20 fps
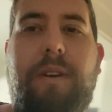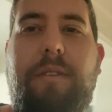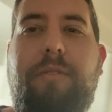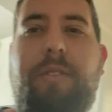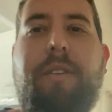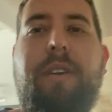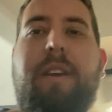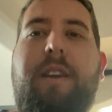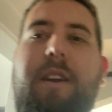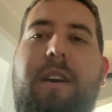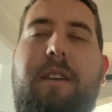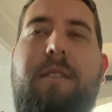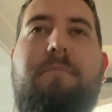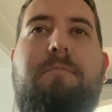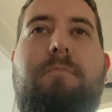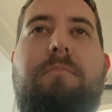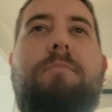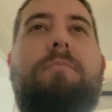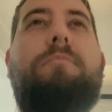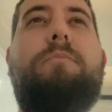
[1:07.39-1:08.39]
I feel like I
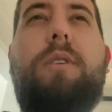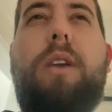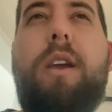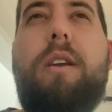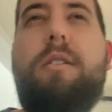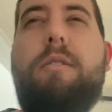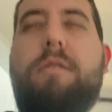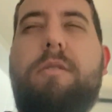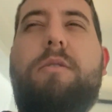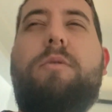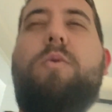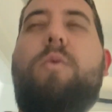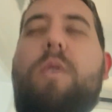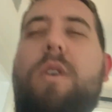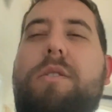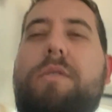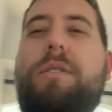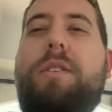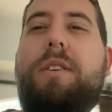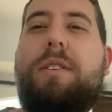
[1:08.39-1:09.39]
get good
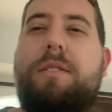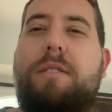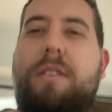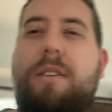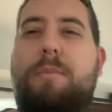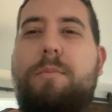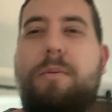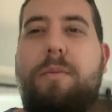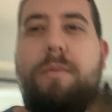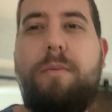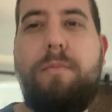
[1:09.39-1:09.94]
quality sleep.